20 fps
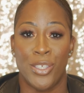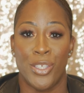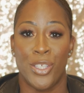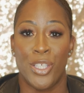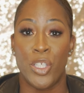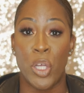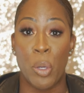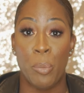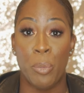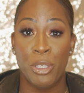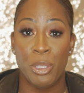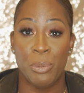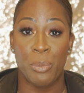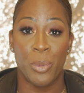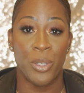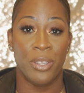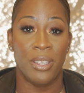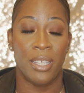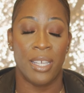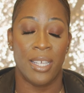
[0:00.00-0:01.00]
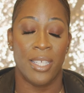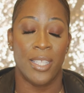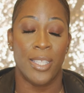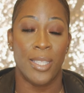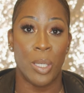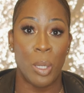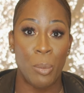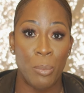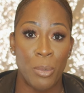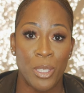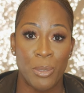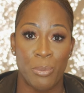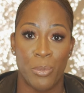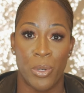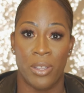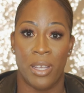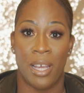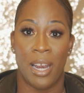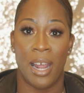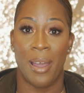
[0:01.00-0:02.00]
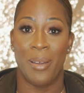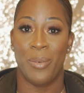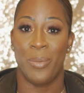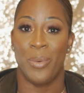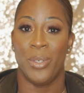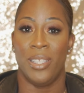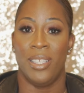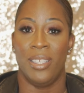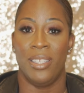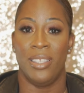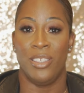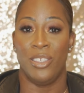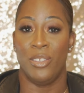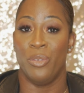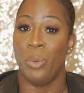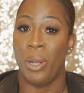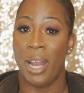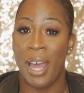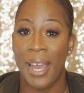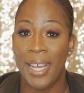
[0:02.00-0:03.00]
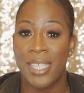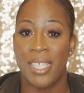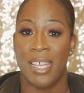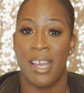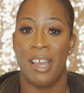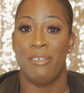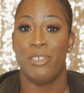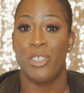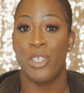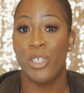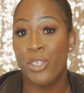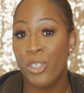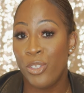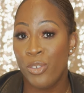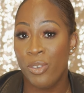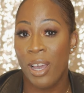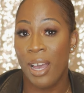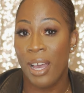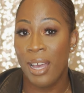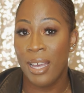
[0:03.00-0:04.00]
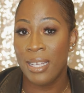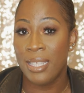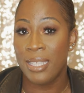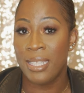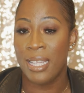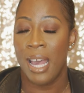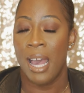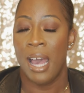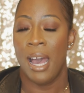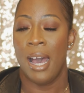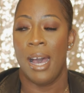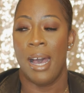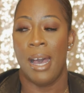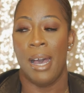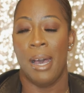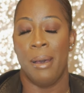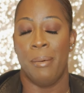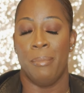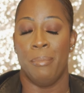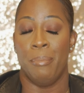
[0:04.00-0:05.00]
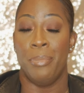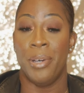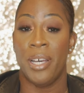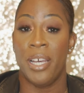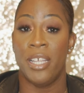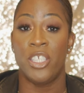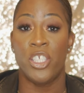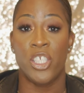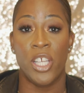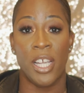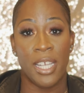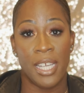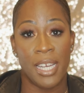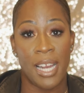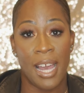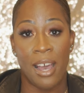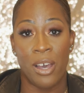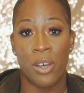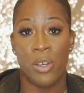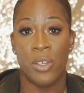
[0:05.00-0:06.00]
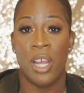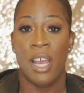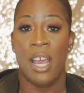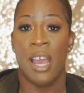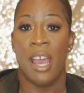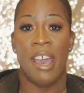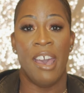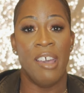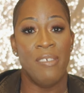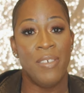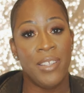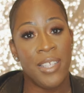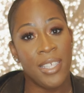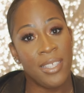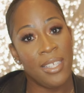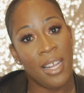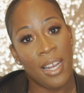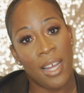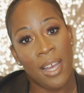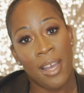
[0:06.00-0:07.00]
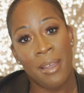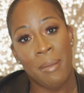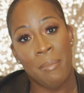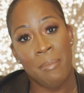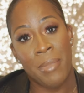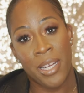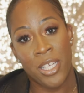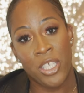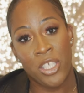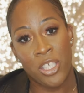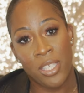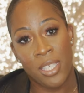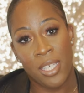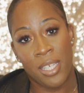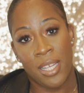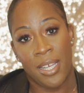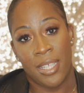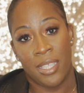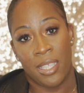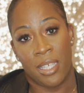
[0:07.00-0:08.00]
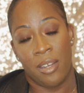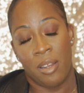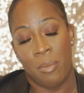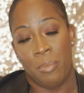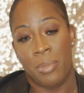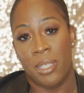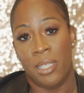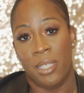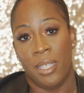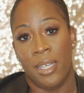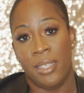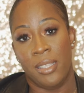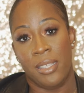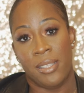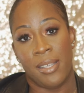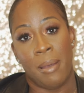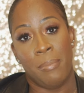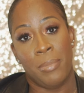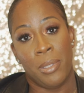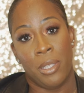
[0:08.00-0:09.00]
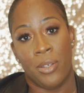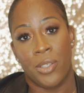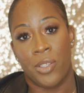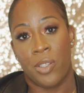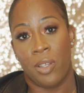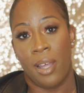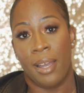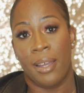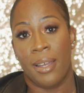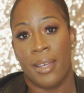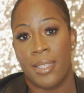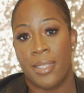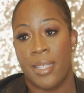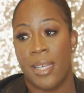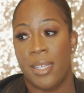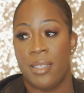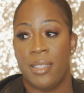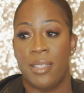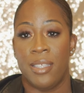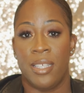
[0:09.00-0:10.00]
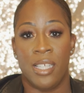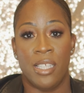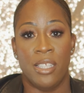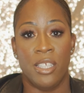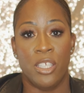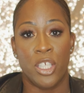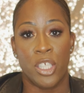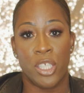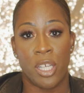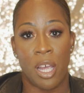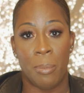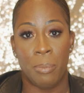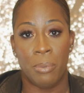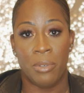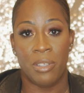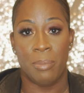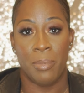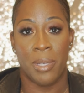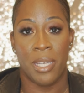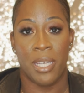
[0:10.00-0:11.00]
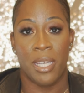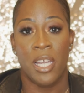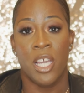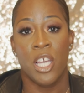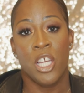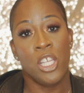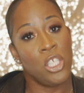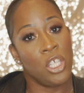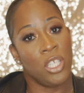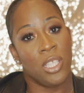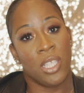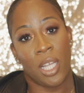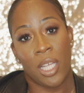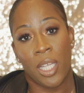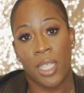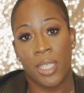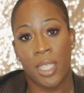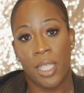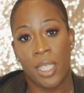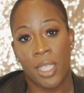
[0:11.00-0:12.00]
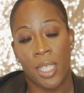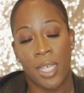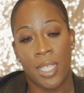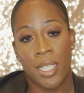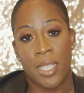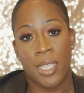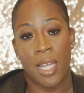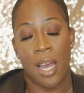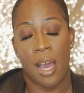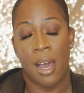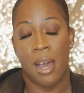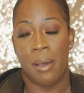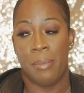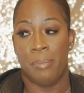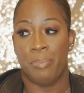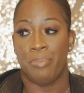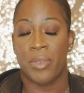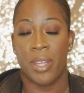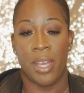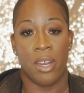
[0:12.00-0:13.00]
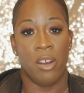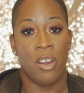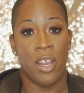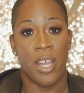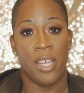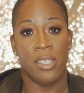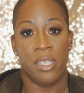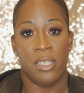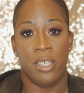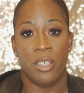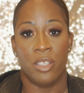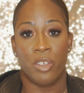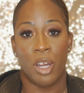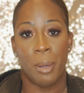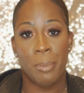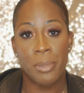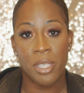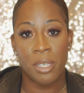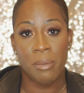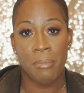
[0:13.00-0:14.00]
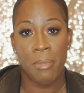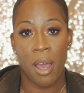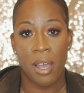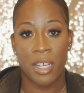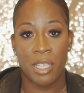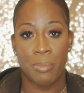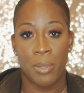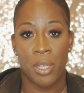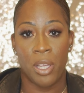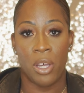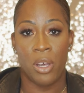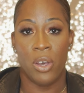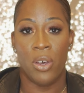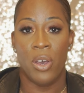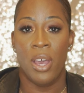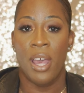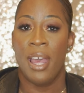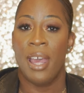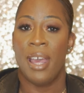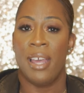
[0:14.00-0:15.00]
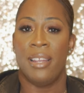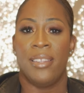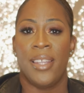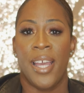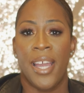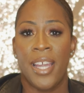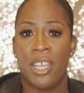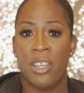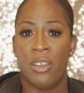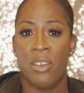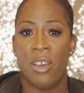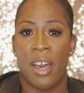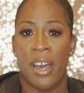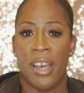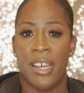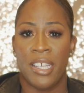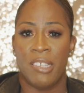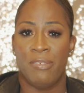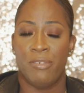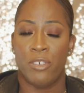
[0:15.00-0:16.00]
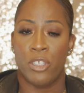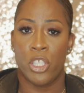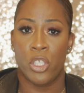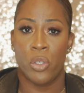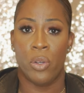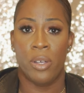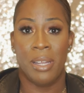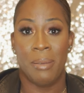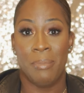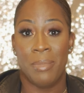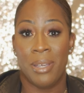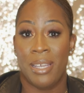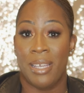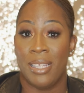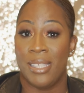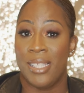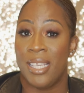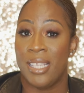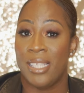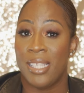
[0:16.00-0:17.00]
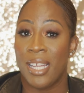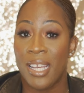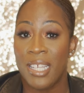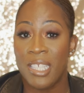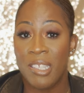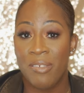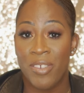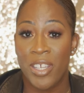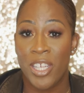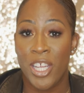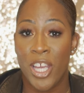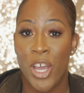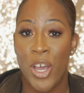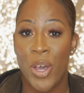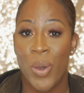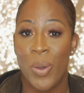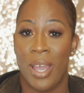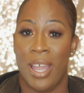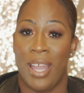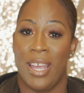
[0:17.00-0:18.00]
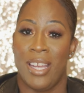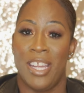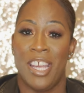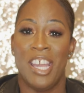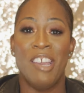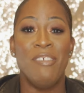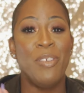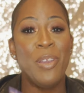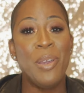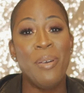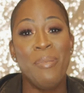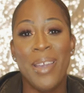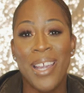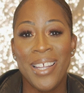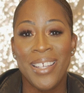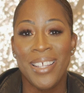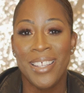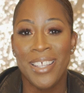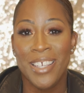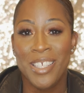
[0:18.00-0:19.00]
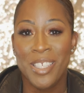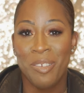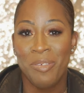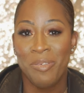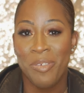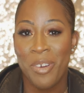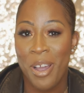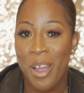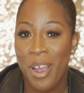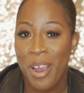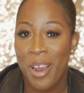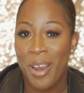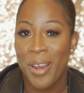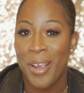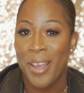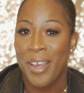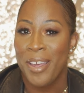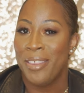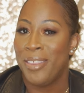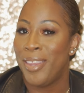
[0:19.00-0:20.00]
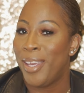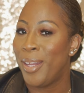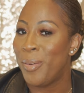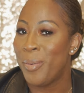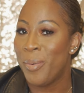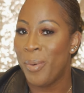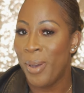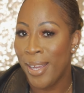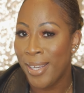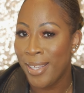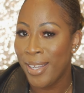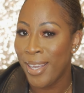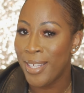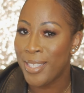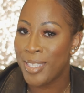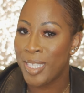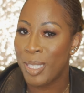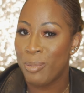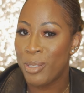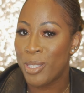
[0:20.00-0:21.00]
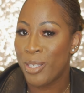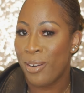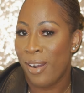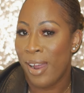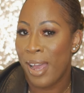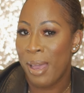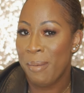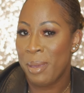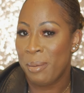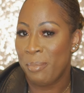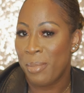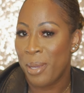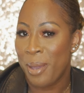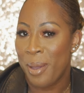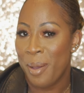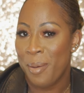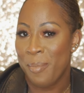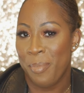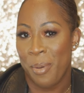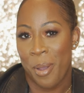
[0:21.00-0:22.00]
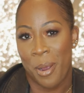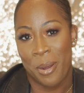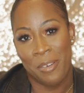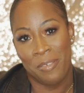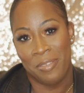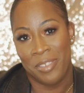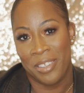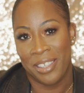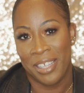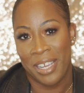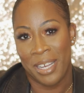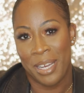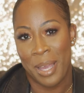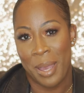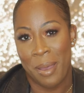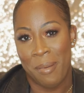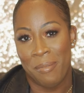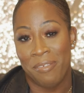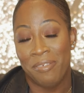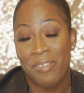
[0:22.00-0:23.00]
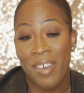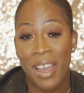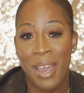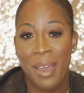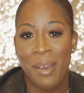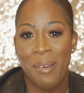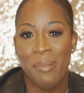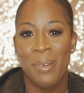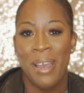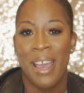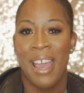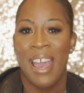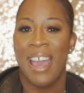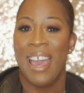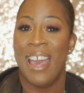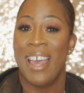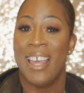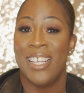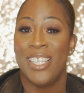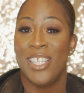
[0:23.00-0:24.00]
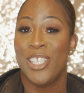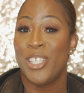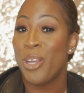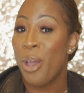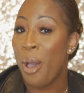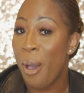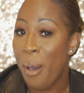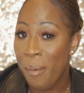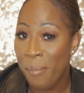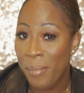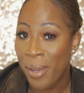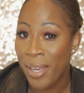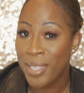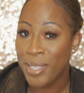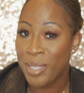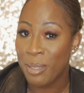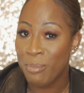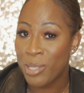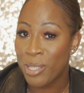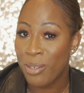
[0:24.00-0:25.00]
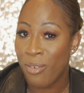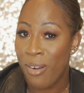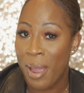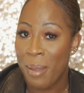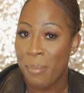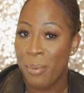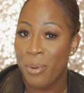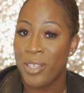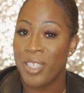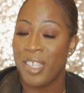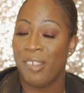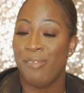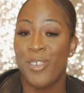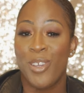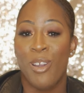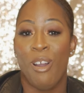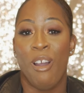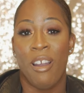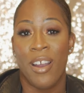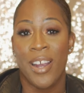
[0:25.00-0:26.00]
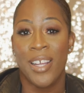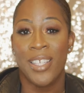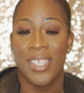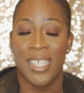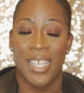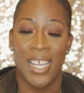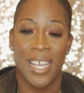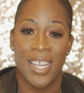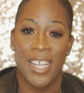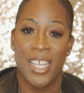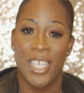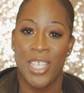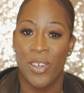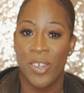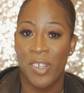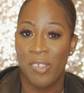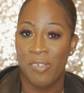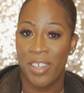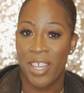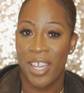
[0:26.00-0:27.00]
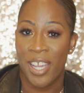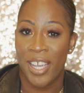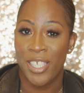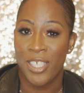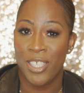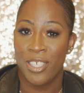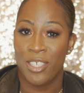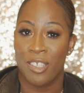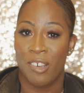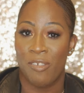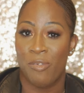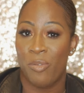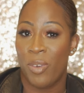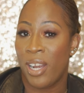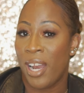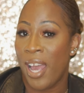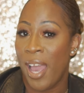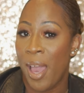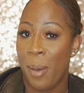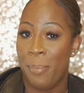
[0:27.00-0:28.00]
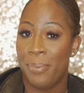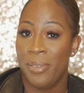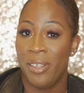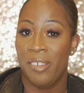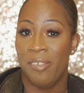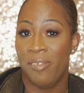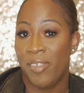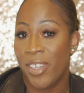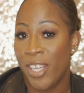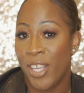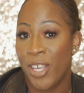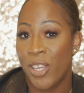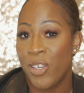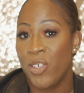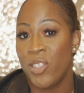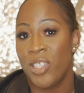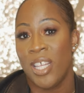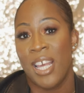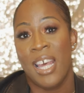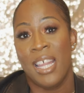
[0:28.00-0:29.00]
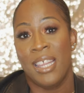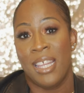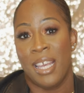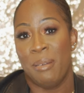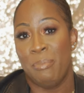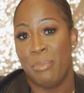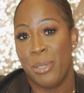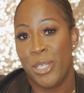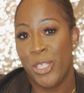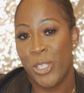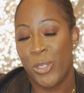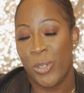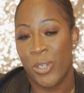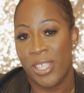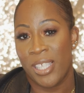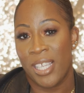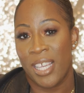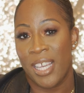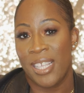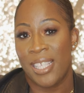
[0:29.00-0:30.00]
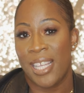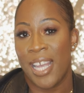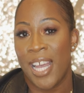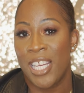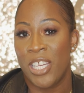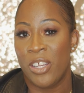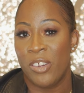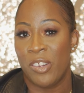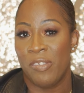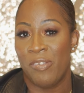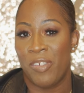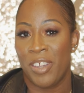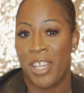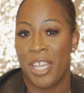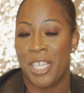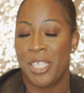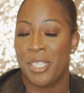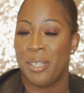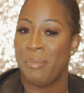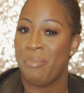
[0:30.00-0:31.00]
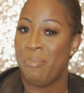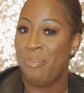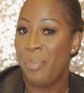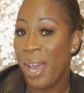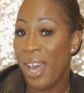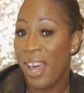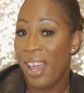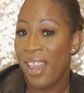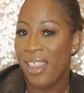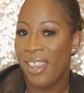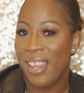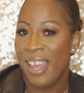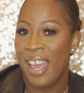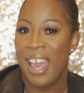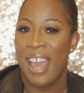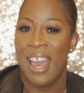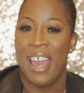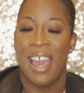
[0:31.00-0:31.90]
There's so much more things, so much more that I would like to have shown you guys, but check it out. Everything that I mentioned today is going to be linked down below. So like I said, it's easy to shop with me. Just click the links that are in the description box below. And thank you guys for joining me in today's video. And if you made it this far, then why not subscribe and become part of the Lady M fam? And to all my subscribers, if you aren't getting notifications of when I upload videos, then be sure to hit that notification bell.